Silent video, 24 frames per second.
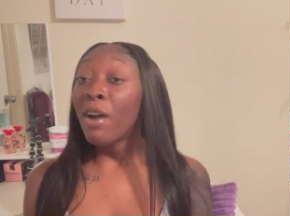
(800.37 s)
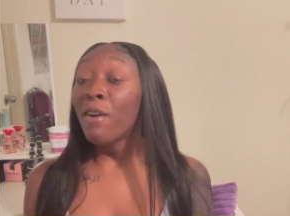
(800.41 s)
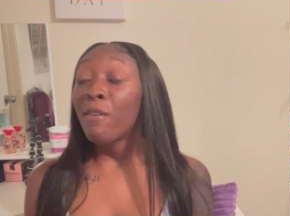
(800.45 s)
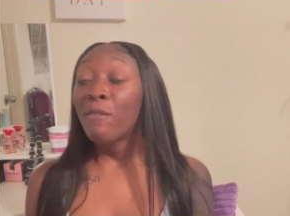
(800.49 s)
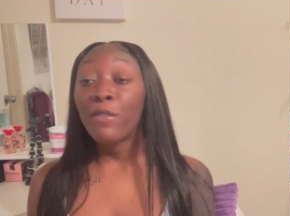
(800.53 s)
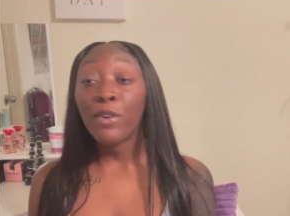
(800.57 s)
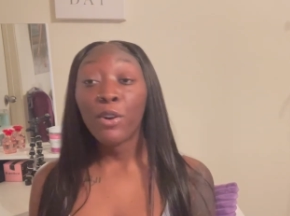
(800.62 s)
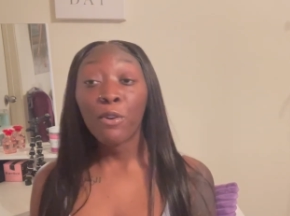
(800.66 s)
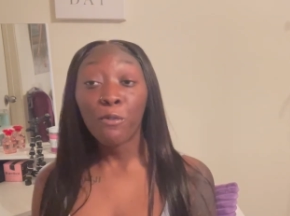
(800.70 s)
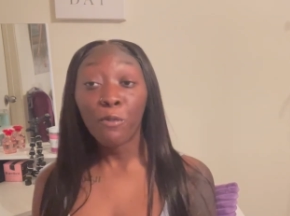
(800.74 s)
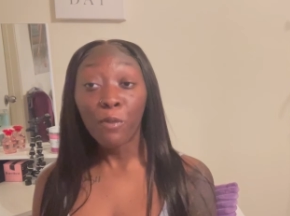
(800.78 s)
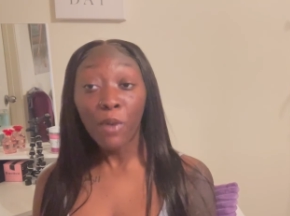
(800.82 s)

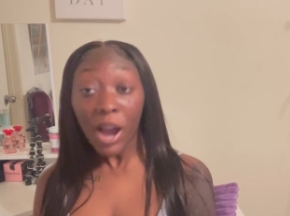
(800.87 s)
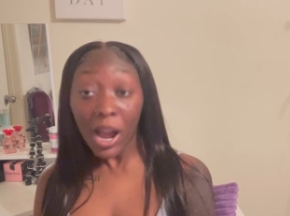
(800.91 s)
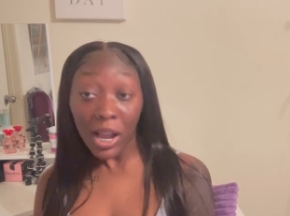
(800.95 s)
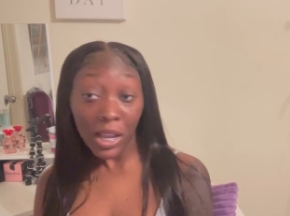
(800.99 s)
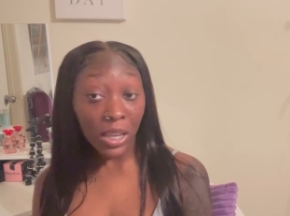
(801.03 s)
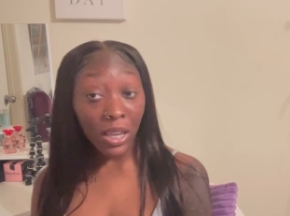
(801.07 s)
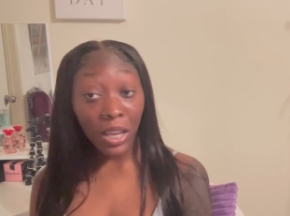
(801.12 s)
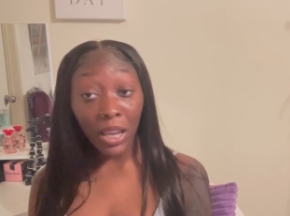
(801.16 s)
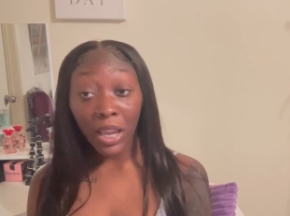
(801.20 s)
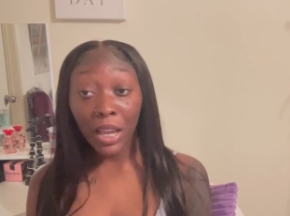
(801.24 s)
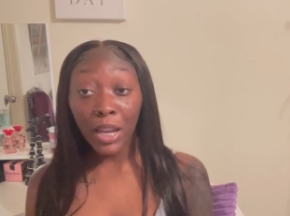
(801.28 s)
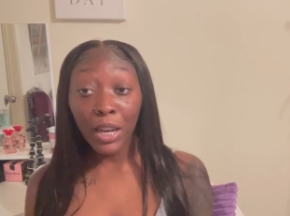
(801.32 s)
for
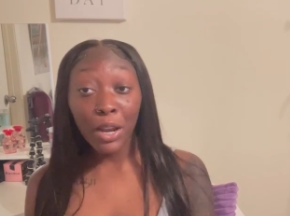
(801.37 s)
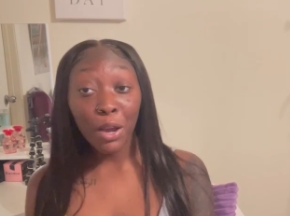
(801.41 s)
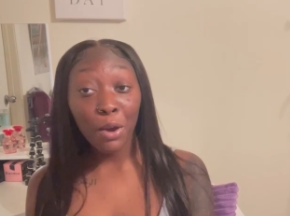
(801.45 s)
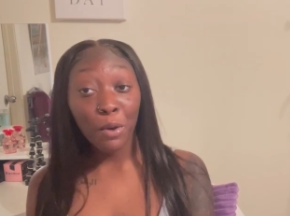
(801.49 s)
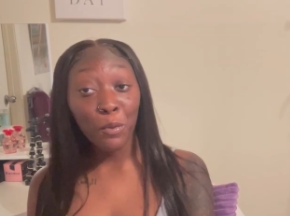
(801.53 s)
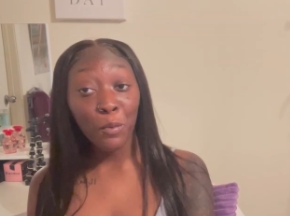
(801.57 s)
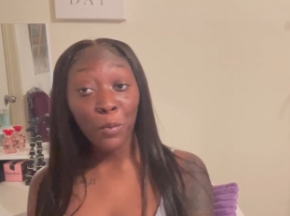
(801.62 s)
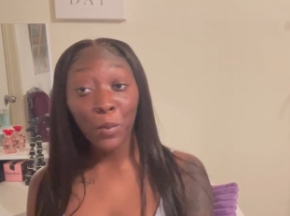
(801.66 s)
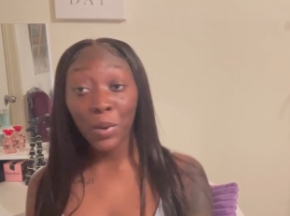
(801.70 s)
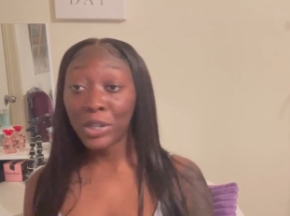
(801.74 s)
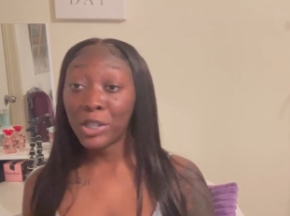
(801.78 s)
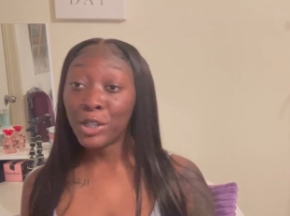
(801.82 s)
rocking
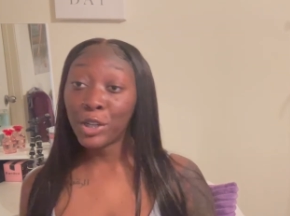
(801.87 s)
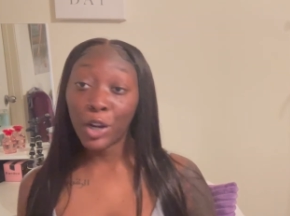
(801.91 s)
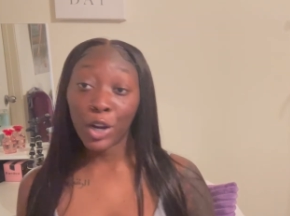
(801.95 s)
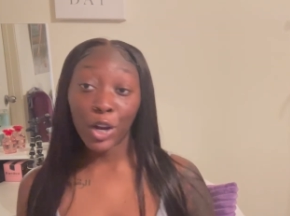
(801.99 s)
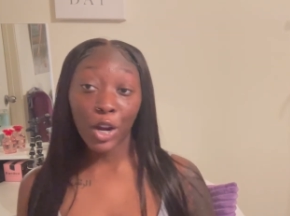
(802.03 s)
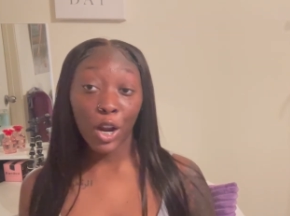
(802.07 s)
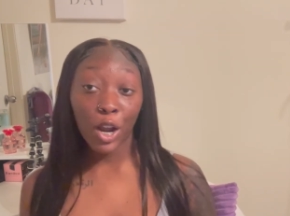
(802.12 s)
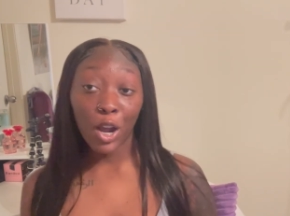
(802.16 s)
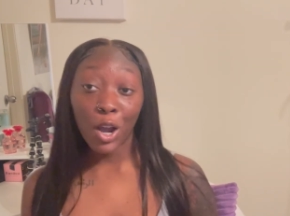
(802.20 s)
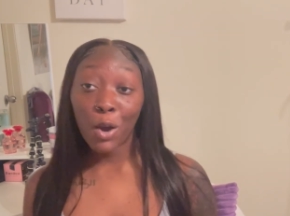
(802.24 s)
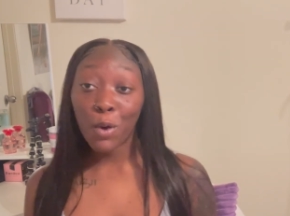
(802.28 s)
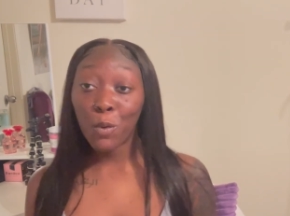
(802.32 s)
with your
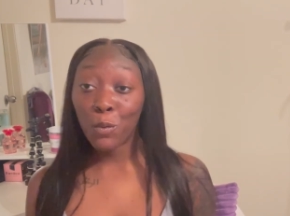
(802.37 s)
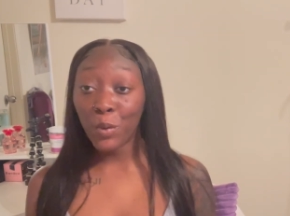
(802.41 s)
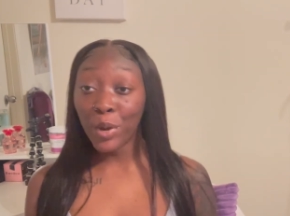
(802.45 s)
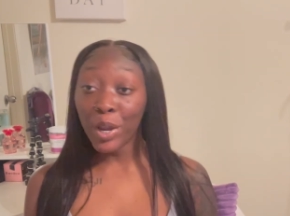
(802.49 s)
girl.